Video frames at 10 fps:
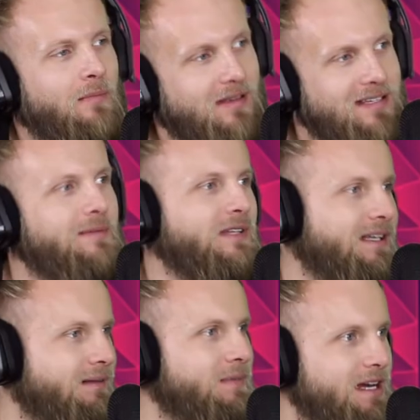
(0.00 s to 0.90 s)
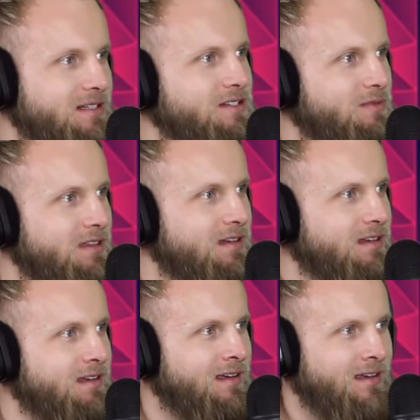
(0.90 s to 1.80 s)
Probably because I'm a little obnoxious with
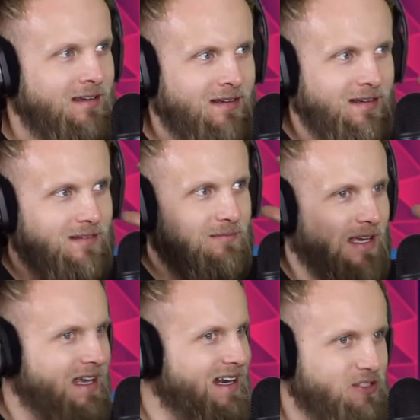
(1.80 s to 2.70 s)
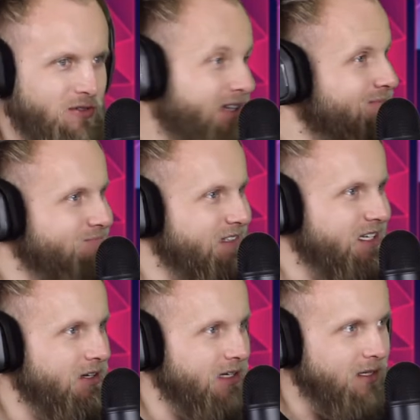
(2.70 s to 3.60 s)
it. And yeah. I do it at, you
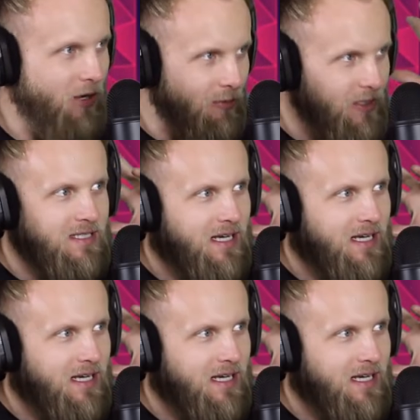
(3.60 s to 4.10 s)
know, inappropriate